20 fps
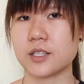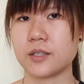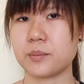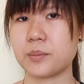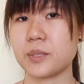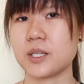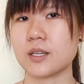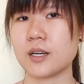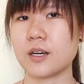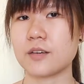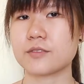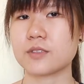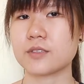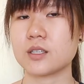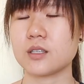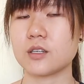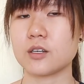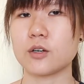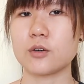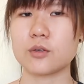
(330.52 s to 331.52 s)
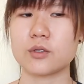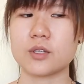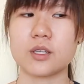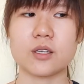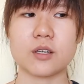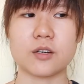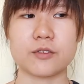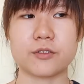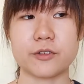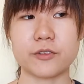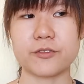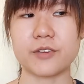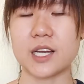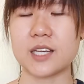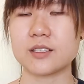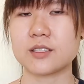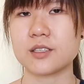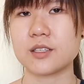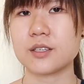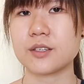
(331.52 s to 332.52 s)
Sleeping after a whole day of
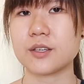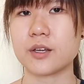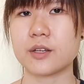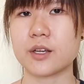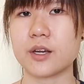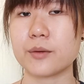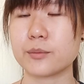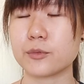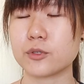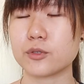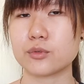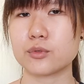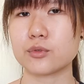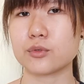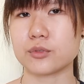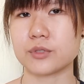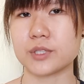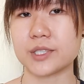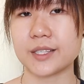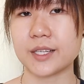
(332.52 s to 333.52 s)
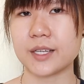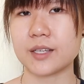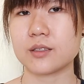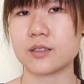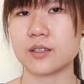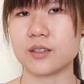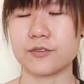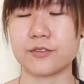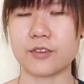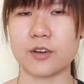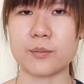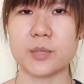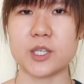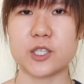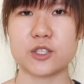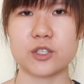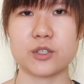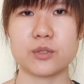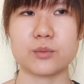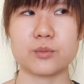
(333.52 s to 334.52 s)
revising can help you to retain the
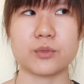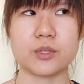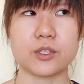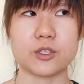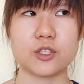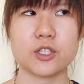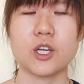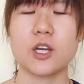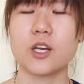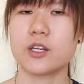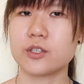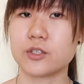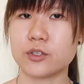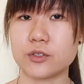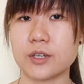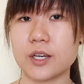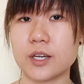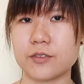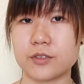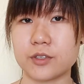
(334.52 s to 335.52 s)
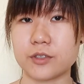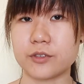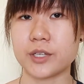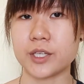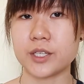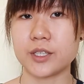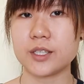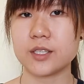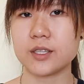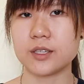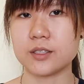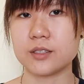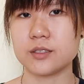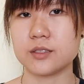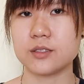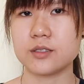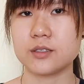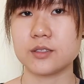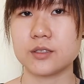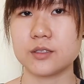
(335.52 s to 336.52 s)
information which you have already
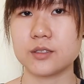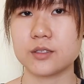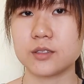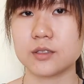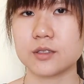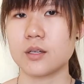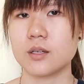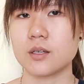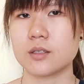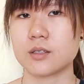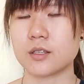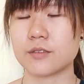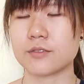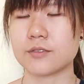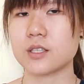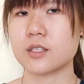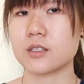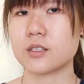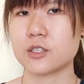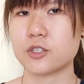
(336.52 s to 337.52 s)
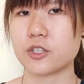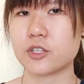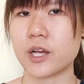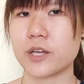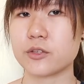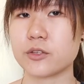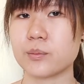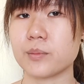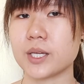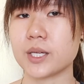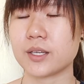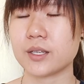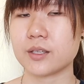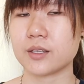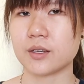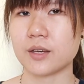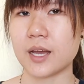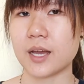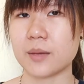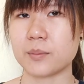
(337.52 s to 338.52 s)
learned. Definitely try to make
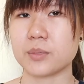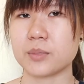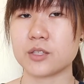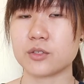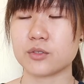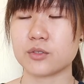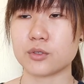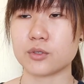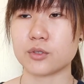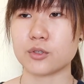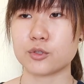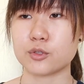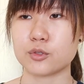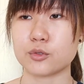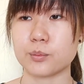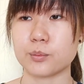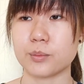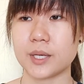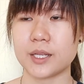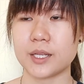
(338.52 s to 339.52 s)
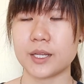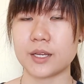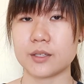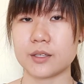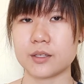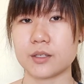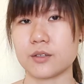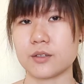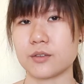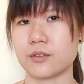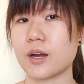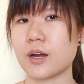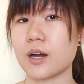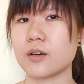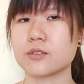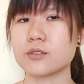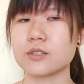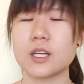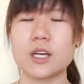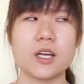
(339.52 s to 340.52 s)
it a habit to go to bed at
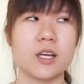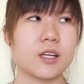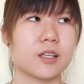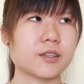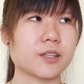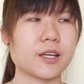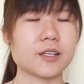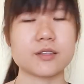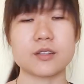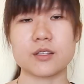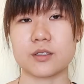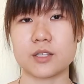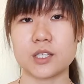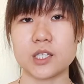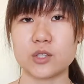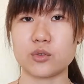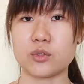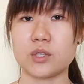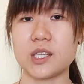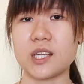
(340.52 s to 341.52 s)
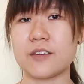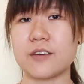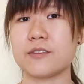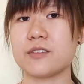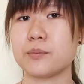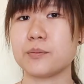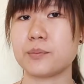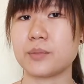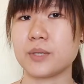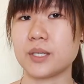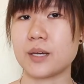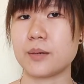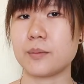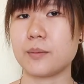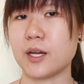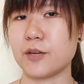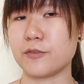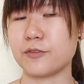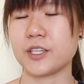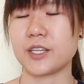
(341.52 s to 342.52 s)
around 10:30 to 11 PM
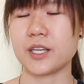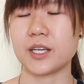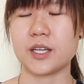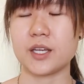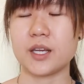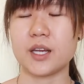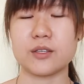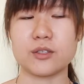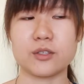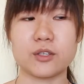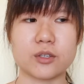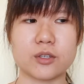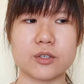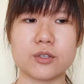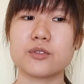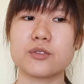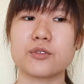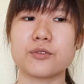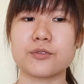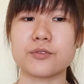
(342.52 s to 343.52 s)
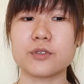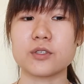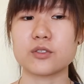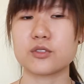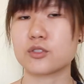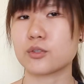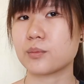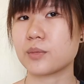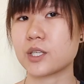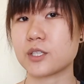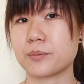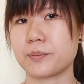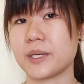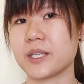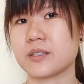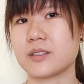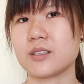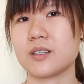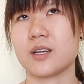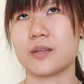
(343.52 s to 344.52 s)
every day, and you're going to feel so much
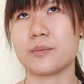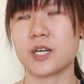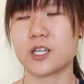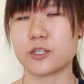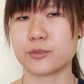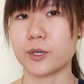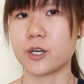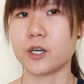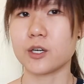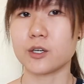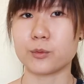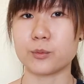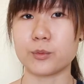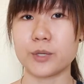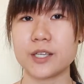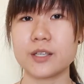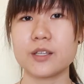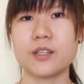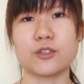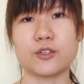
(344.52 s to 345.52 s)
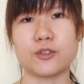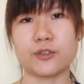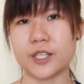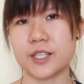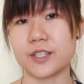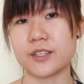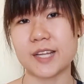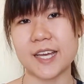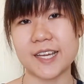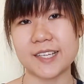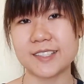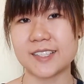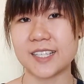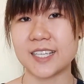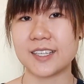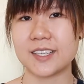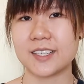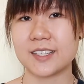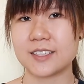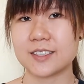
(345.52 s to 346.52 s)
better and much more awake during the next
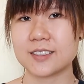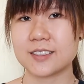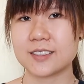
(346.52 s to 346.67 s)
day.